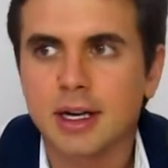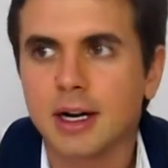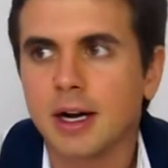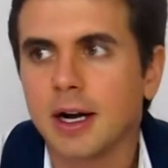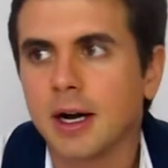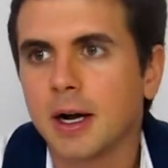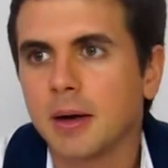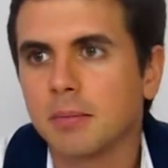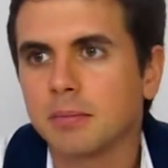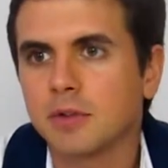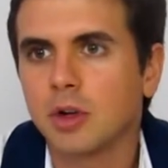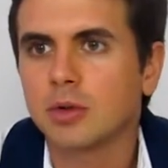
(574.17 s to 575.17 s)

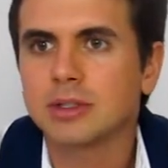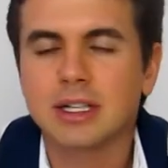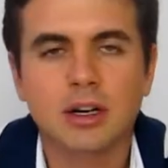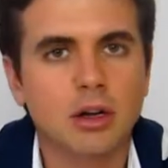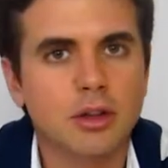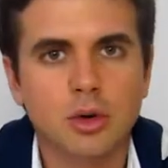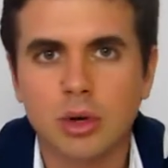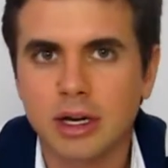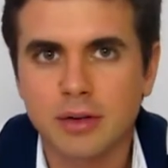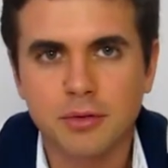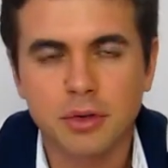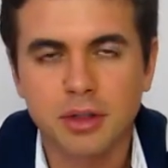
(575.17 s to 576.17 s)
Don't take all the
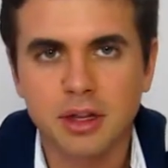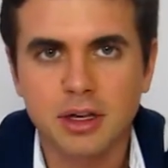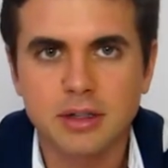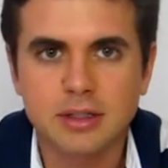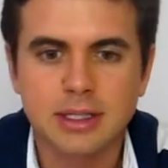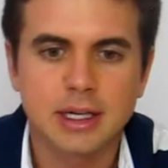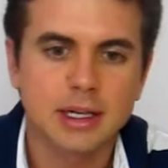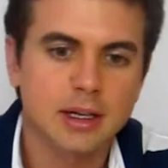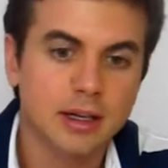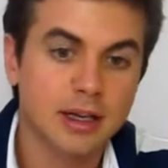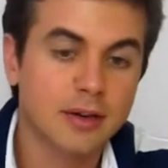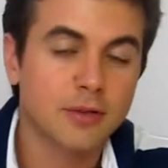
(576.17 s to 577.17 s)
credit for things.
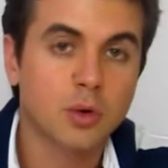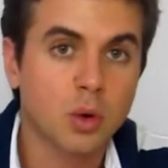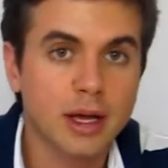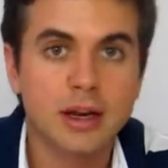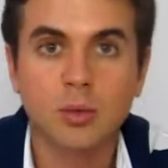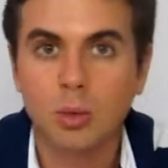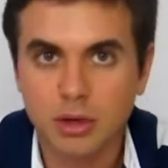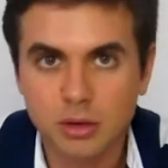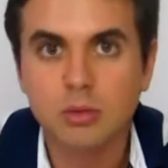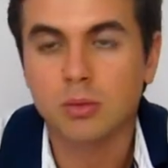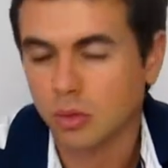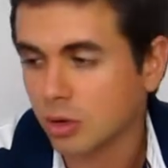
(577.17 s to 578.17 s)
Give credit
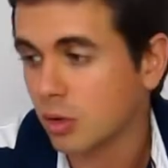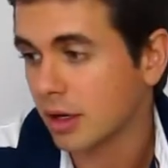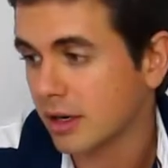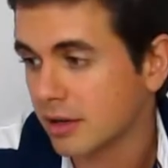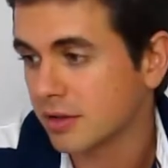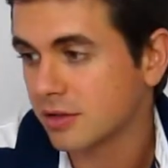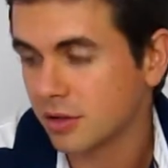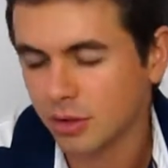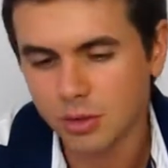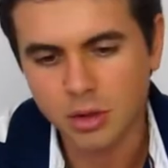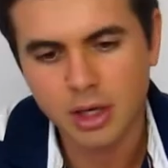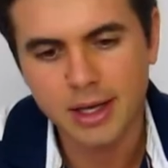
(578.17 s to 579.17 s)
where credit is
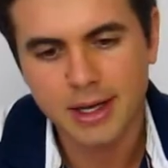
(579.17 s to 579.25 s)
due.